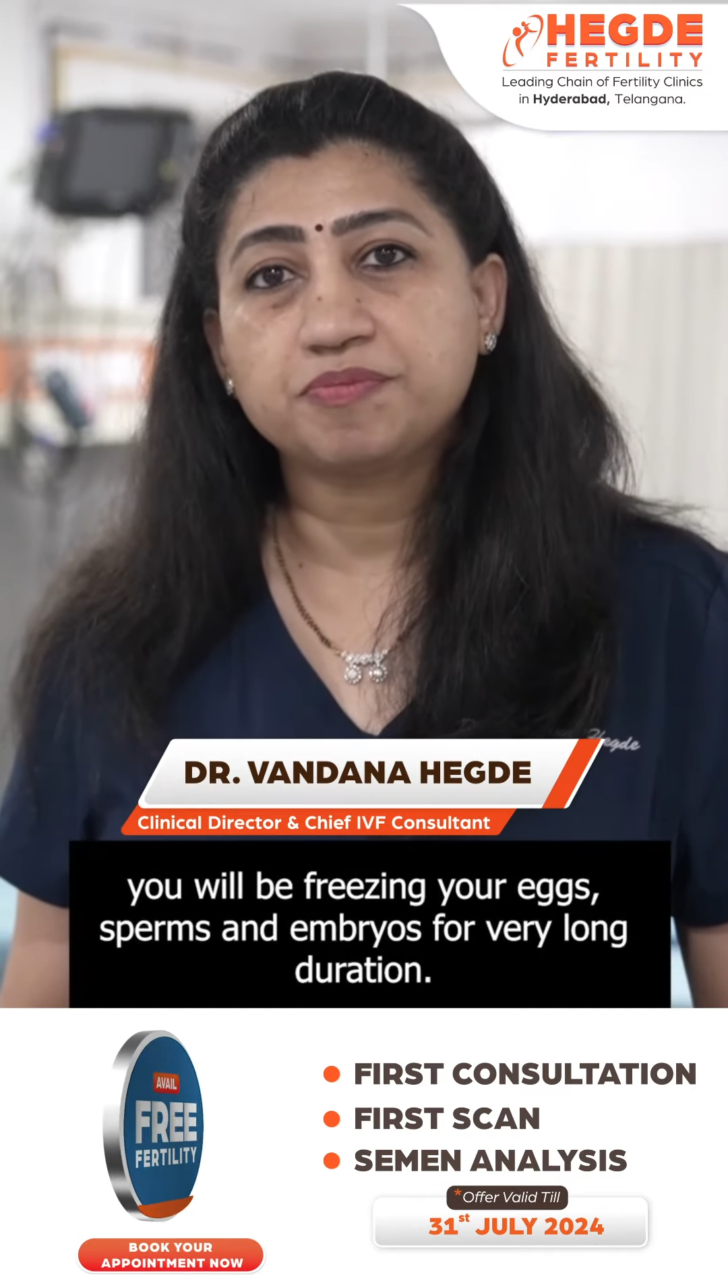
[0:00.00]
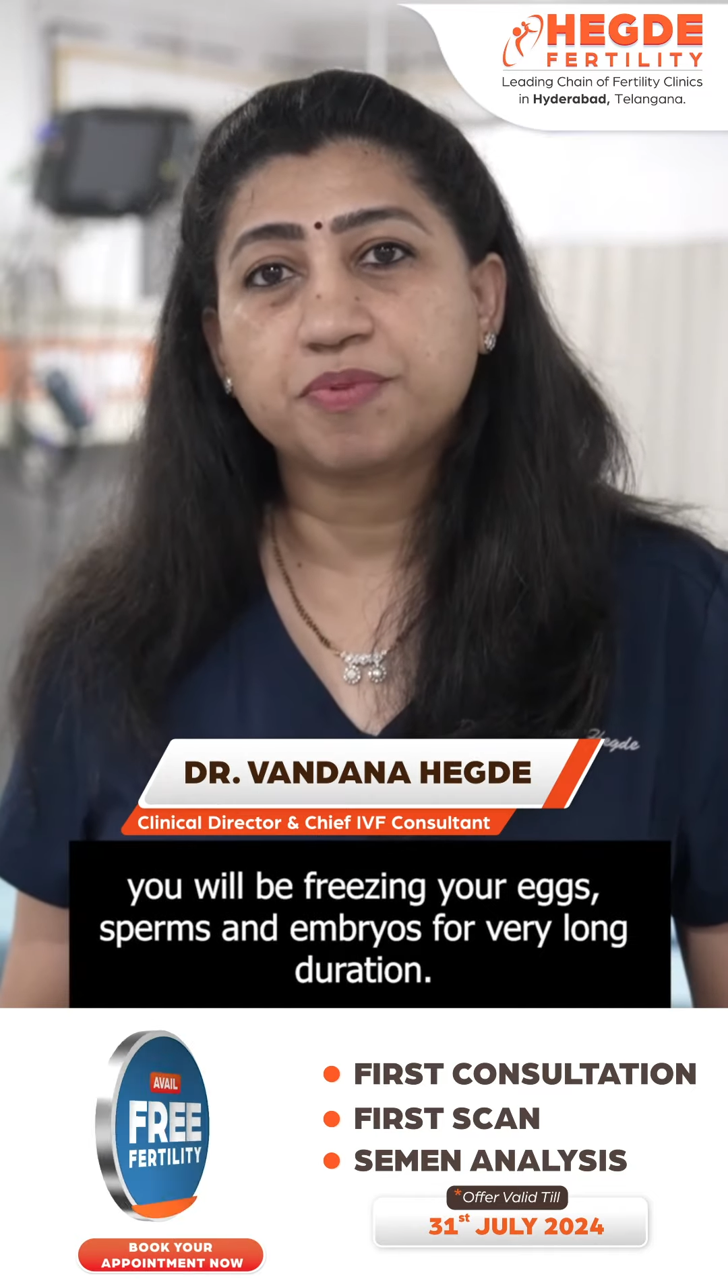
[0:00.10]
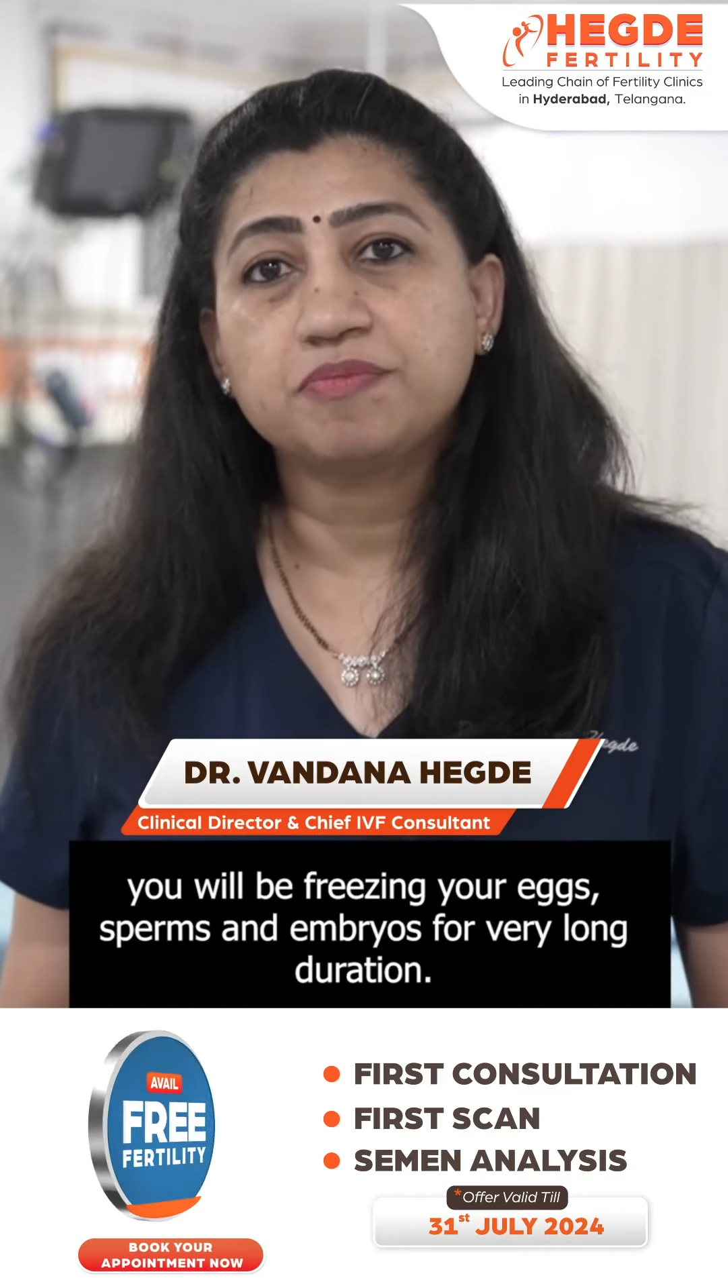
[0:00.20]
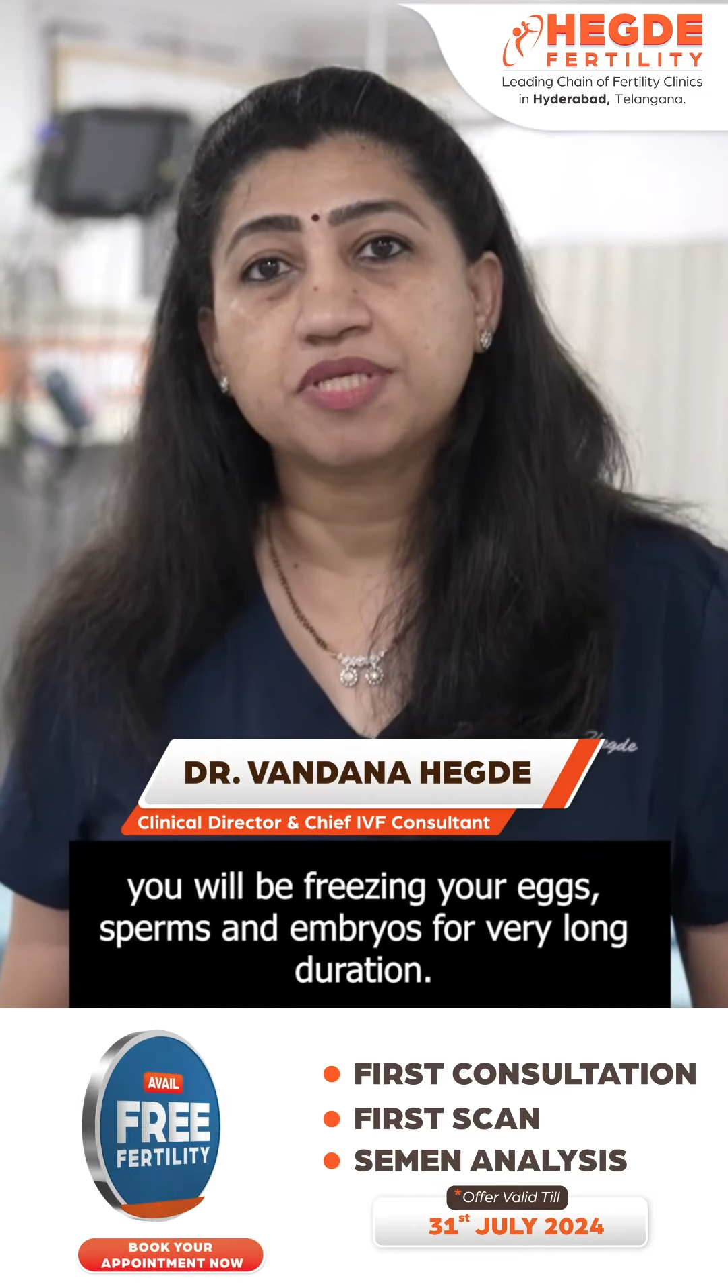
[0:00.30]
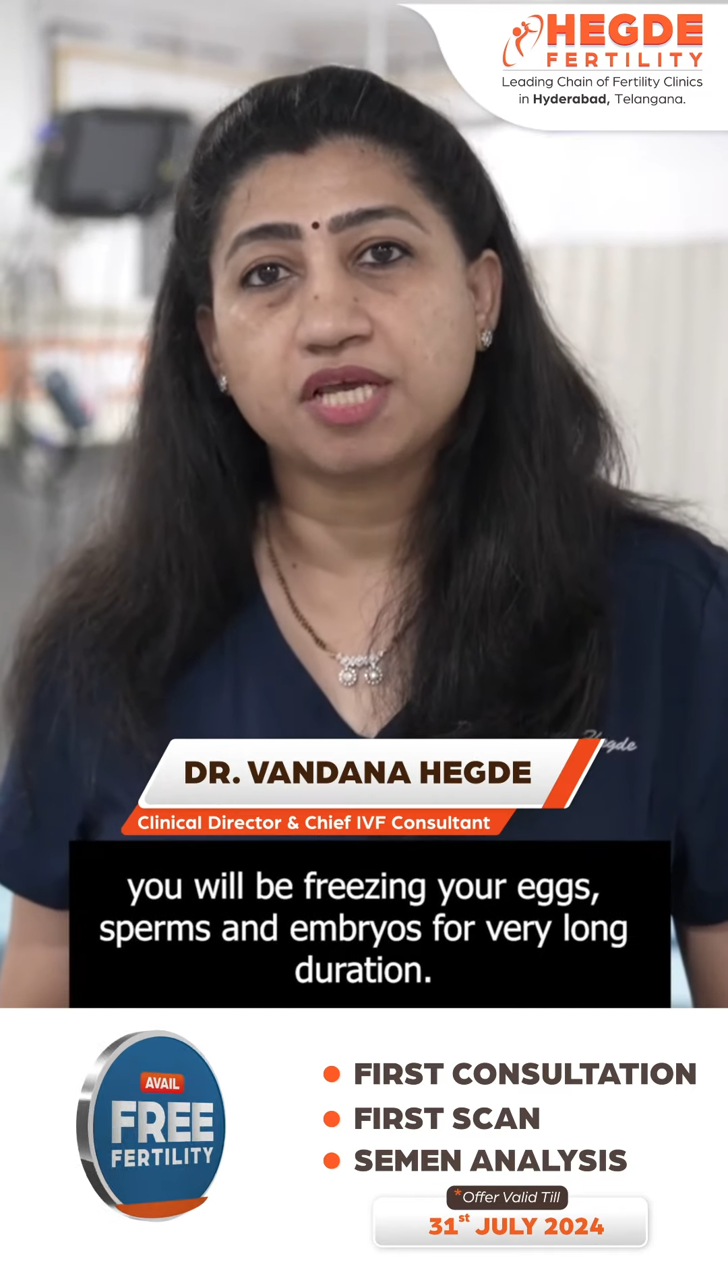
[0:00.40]

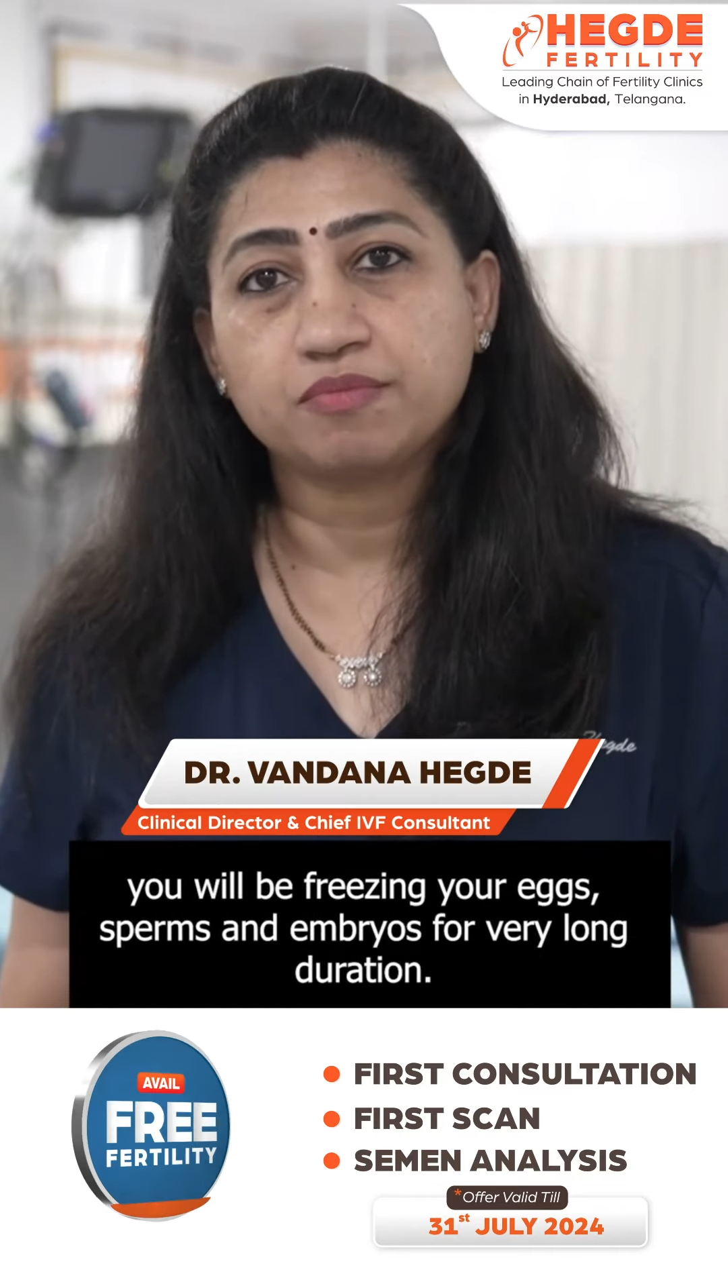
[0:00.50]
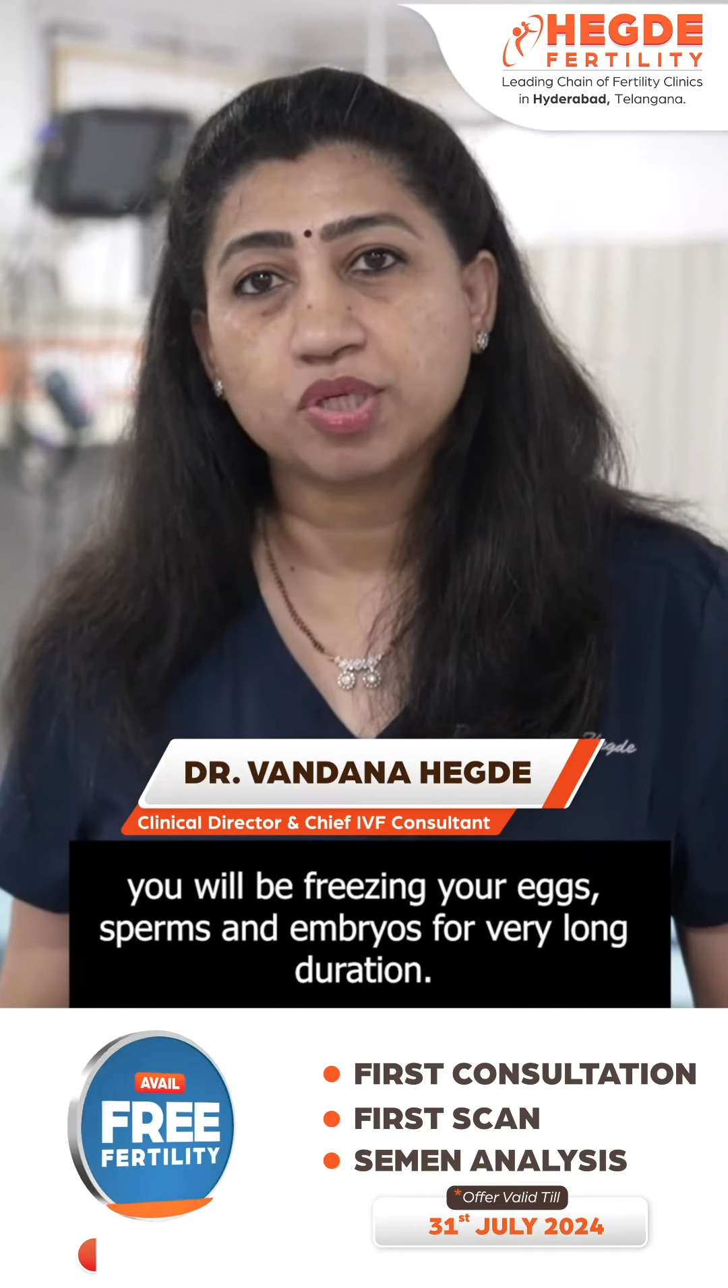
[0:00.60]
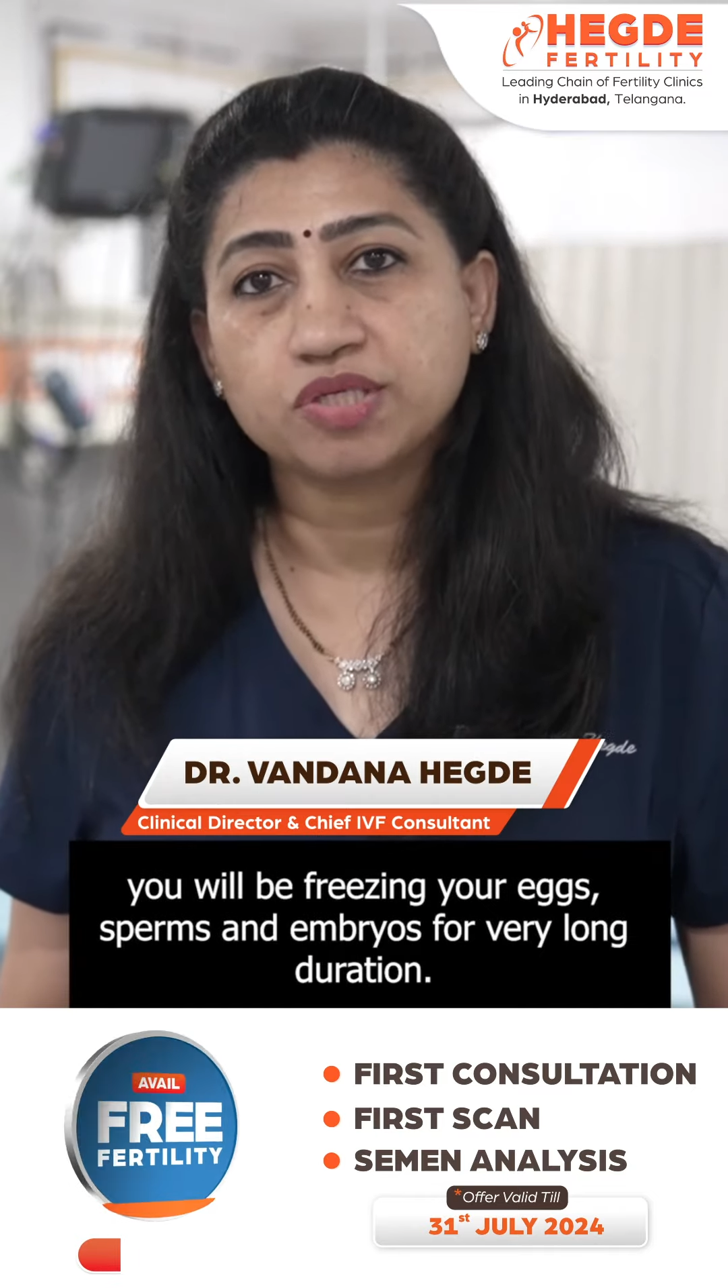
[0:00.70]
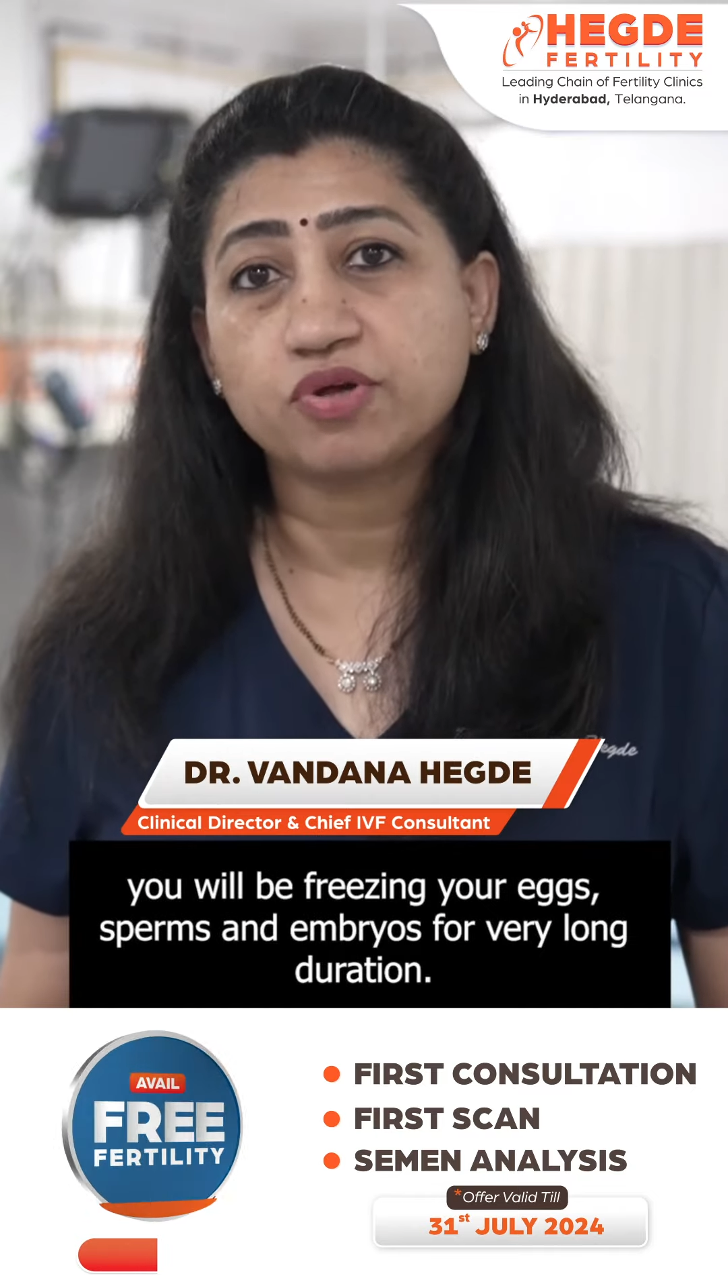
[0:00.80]
sperms and embryos